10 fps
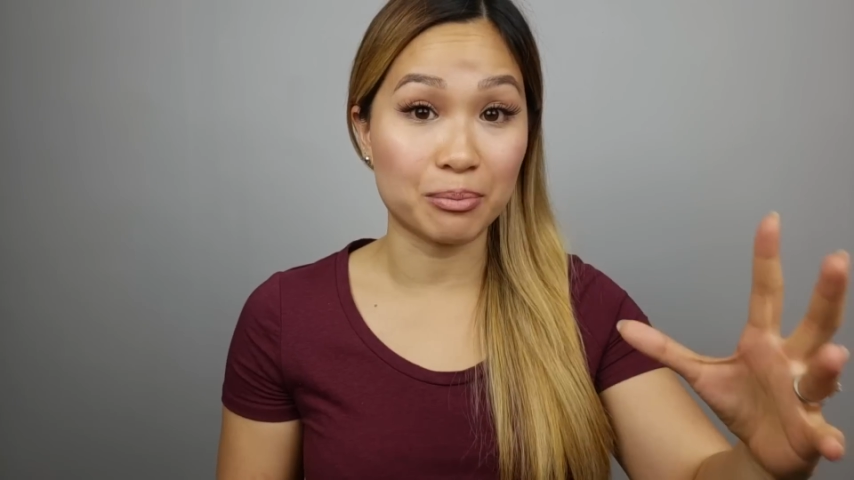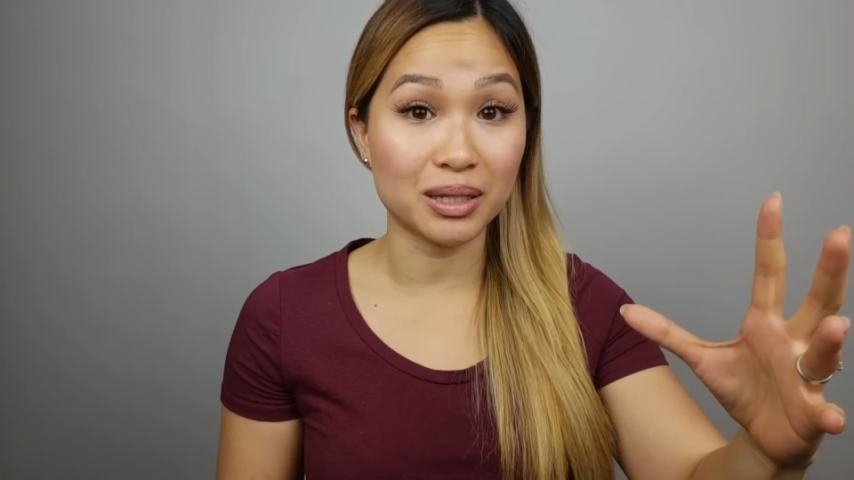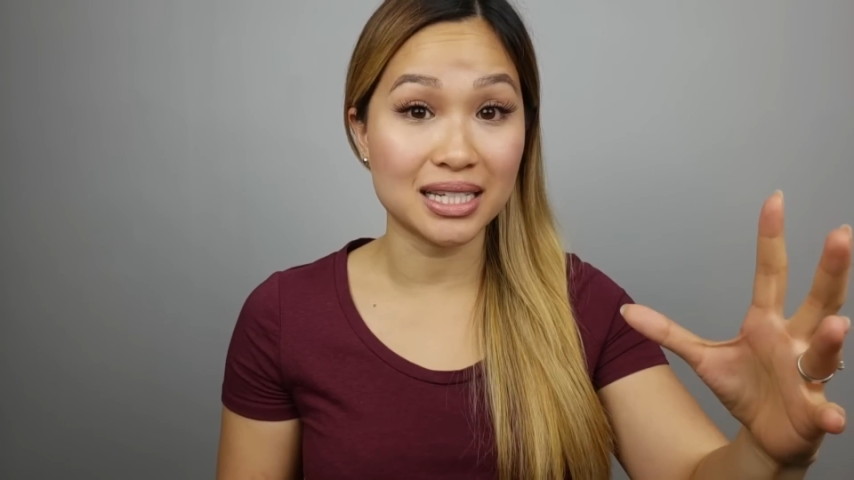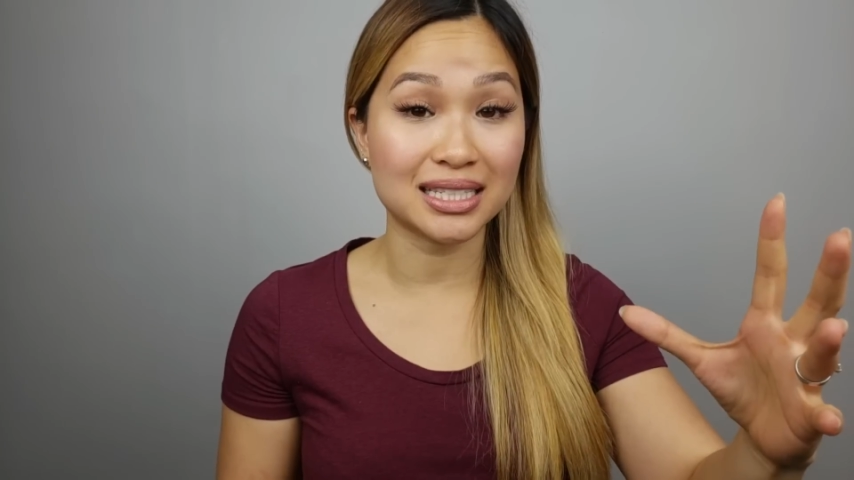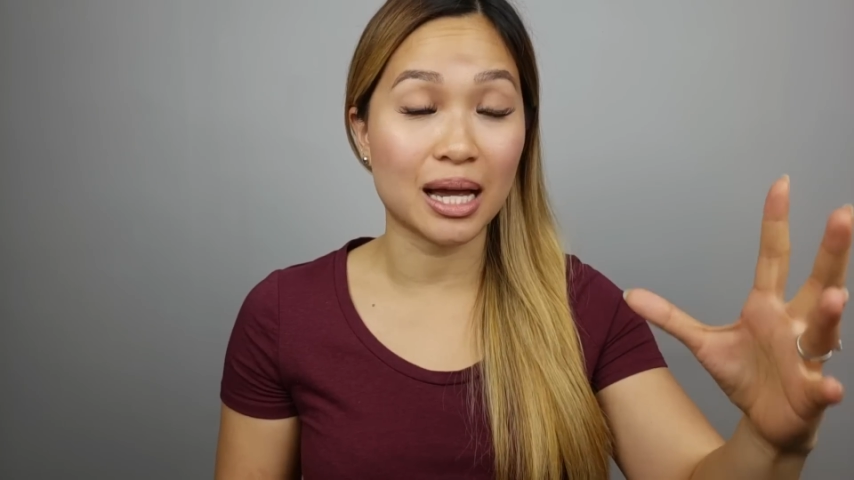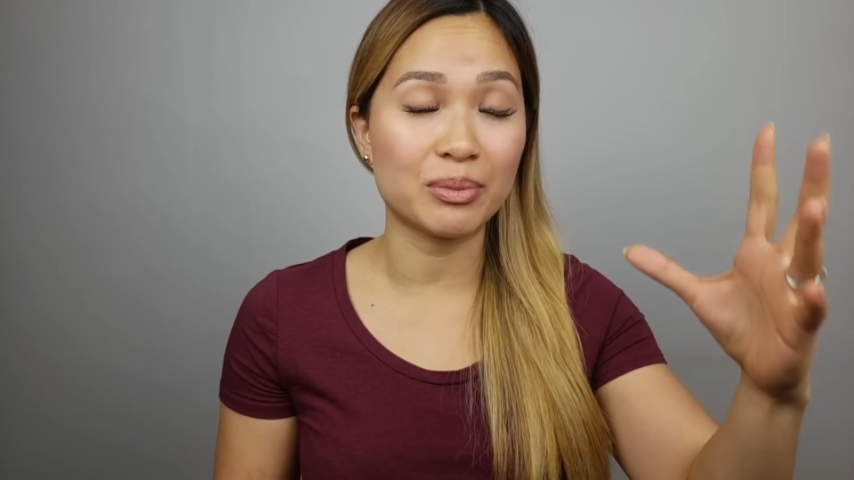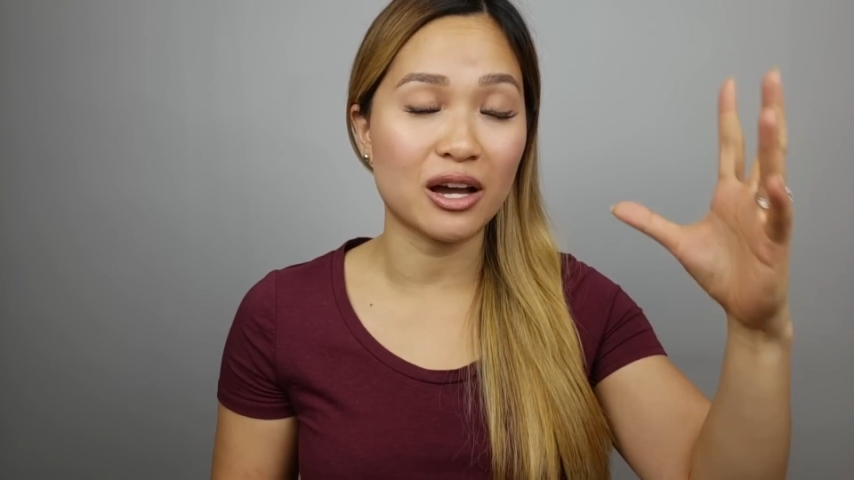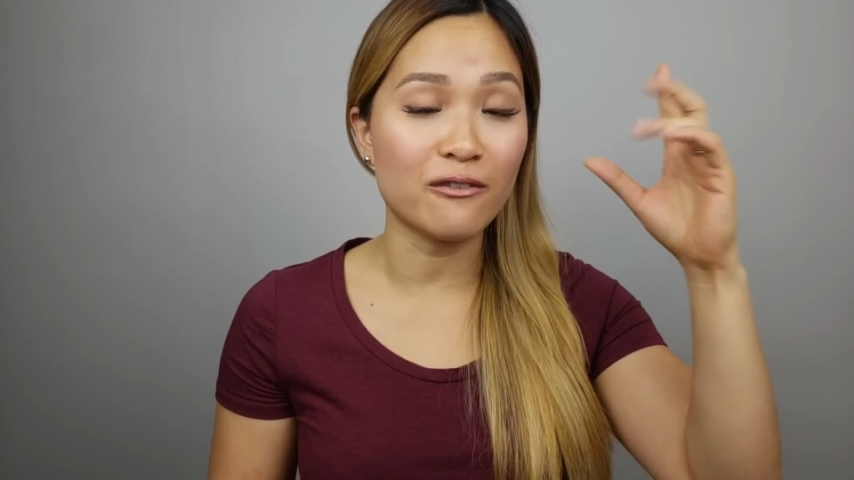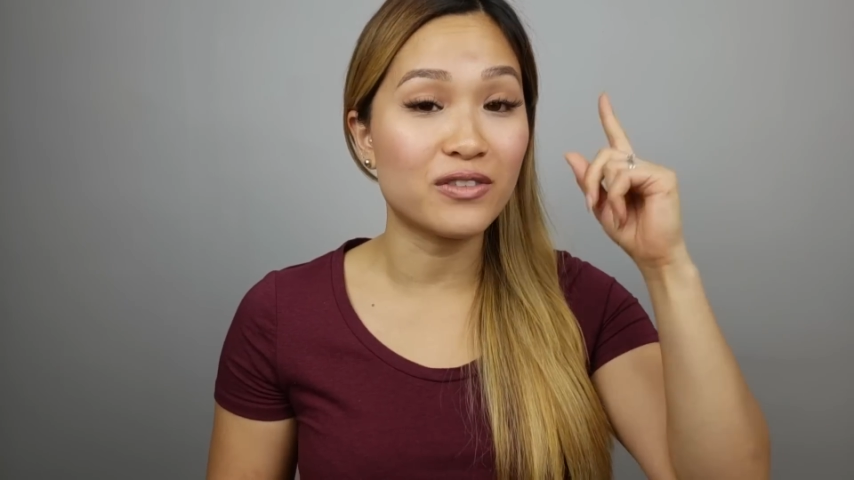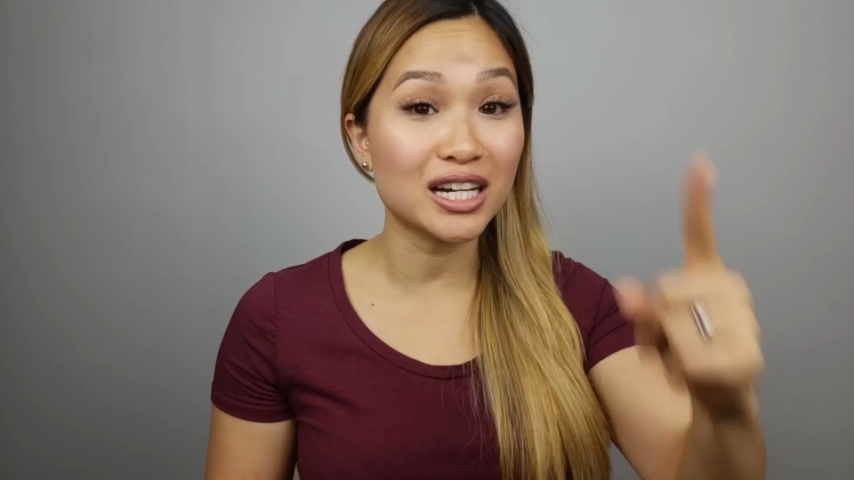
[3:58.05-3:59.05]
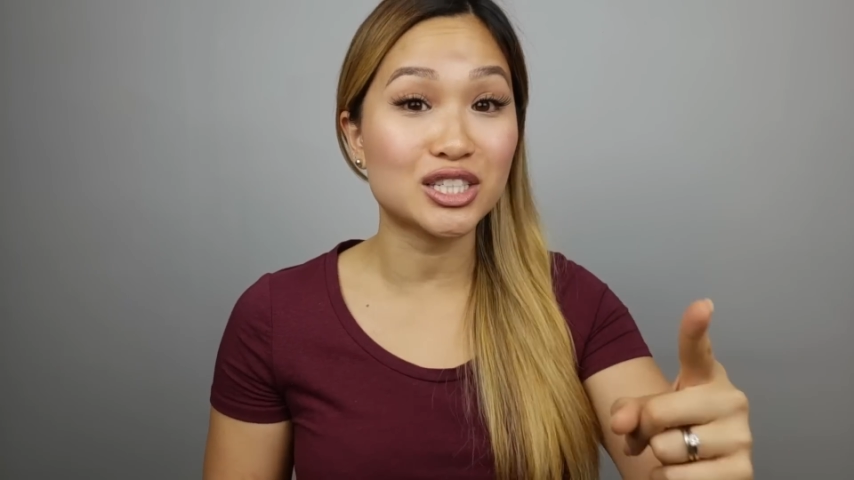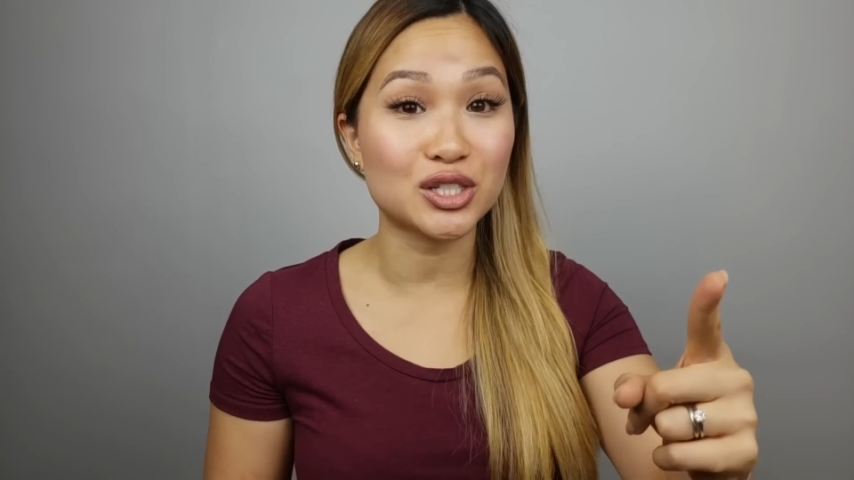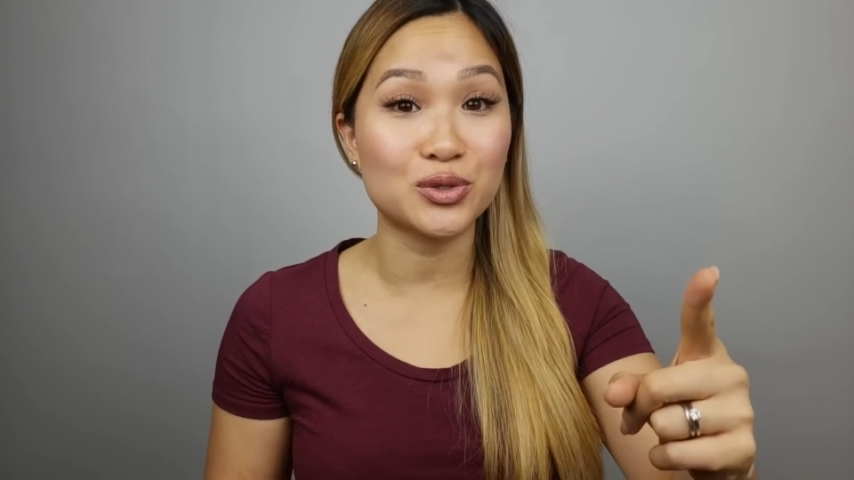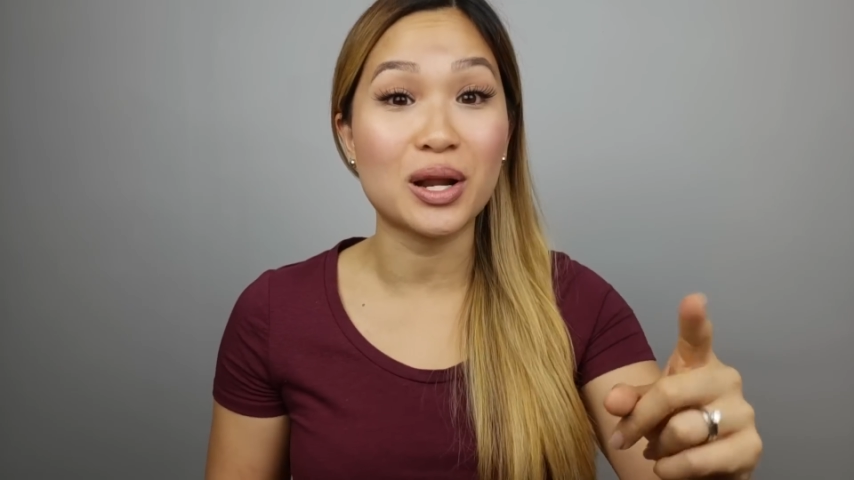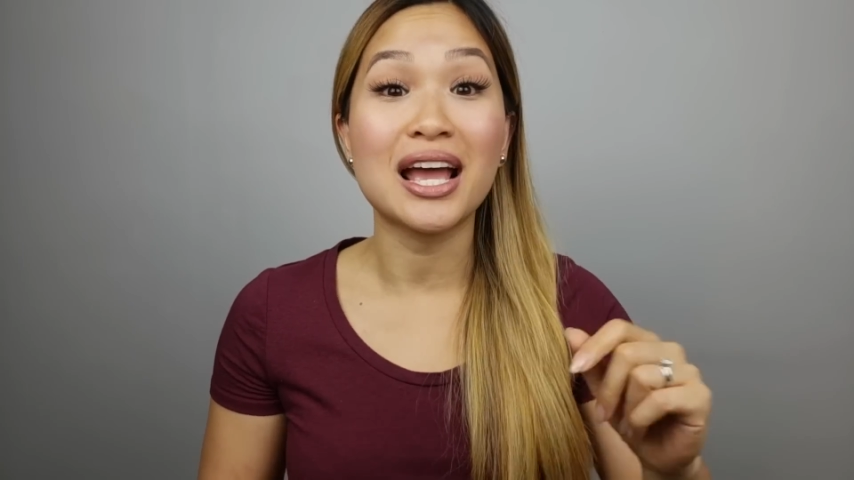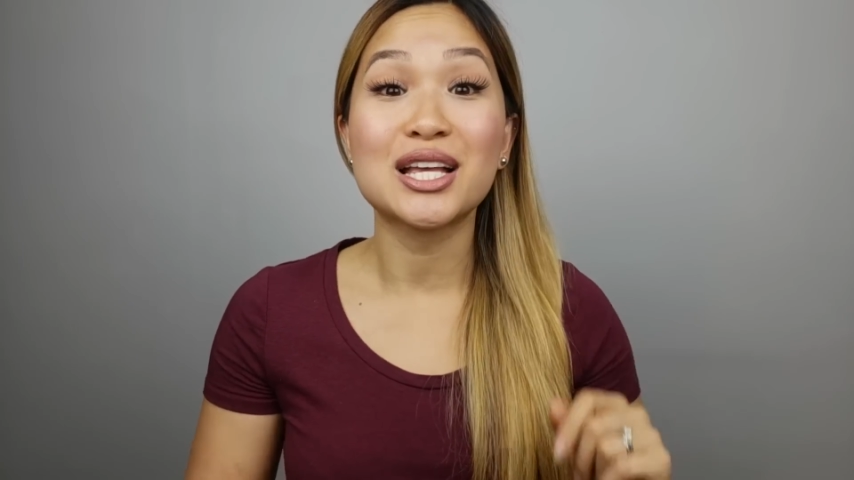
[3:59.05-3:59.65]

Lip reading: Plus coming out very soon,